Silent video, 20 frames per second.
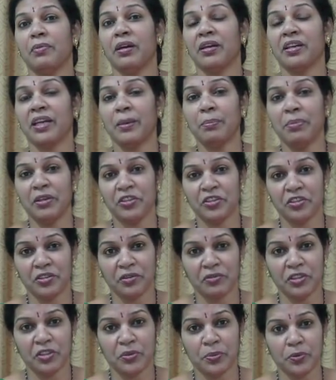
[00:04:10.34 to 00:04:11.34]
completion
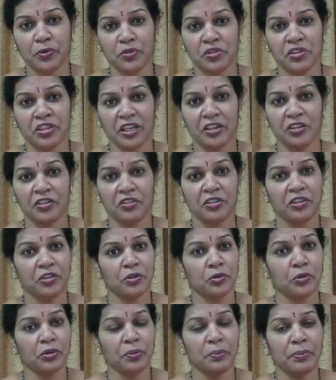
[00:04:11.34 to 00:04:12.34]
of this post-graduation,
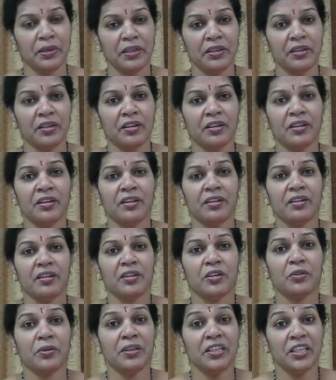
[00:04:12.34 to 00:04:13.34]
it could be
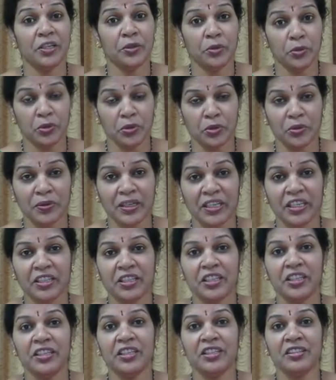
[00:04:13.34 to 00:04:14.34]
22 to
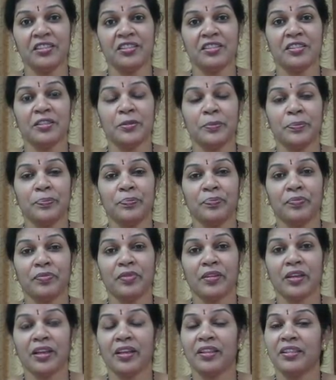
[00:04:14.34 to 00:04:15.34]
23 years.
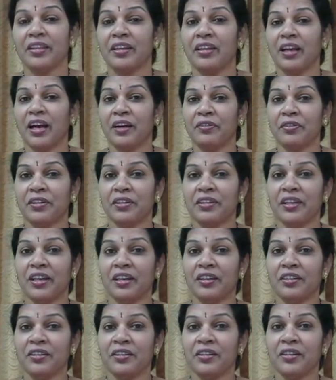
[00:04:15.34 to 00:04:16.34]
Then after
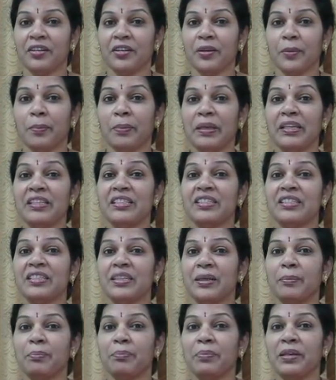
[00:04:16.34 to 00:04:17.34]
that, please
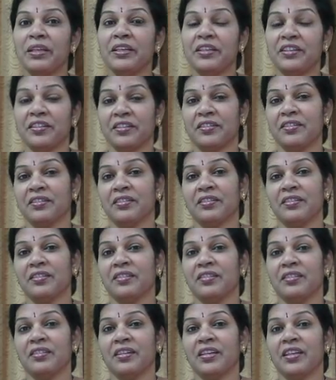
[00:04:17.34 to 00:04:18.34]
complete
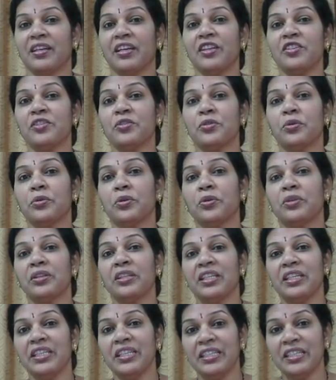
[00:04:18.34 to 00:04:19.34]
at least 2 to
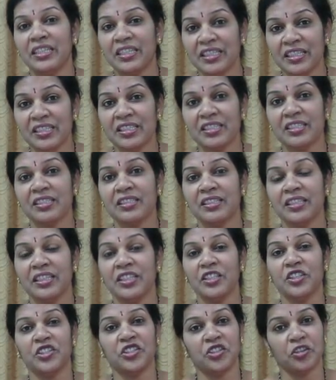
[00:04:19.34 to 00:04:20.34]
3 years
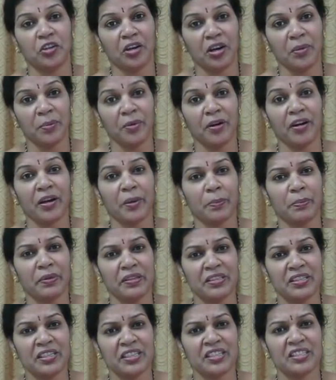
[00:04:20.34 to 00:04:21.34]
in job or
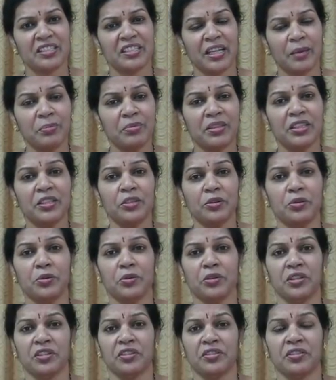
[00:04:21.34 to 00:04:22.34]
business, something you do
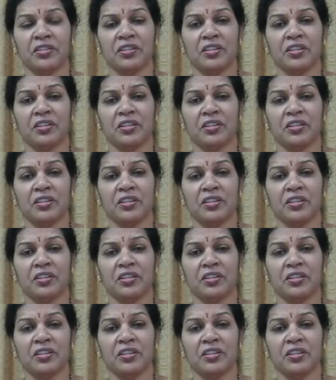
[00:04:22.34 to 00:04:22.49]
it.